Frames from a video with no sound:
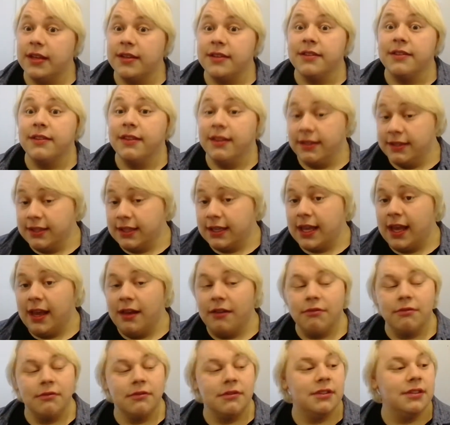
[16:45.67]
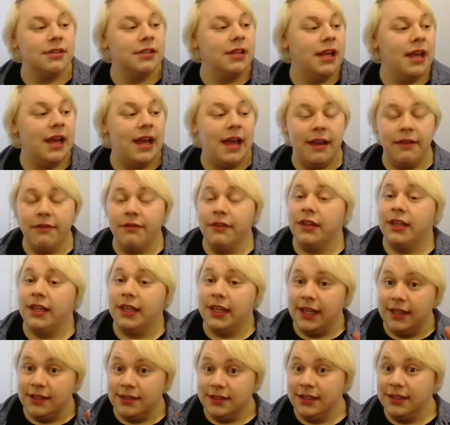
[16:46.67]
to this account. Everything
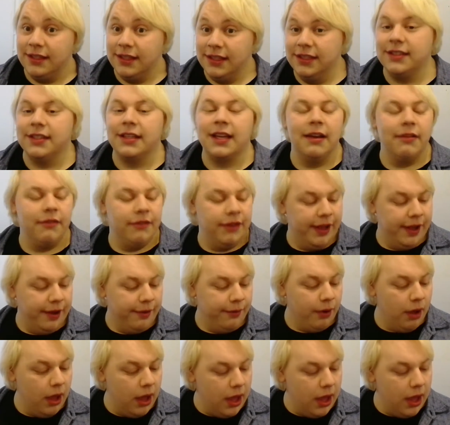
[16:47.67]
is in this account now.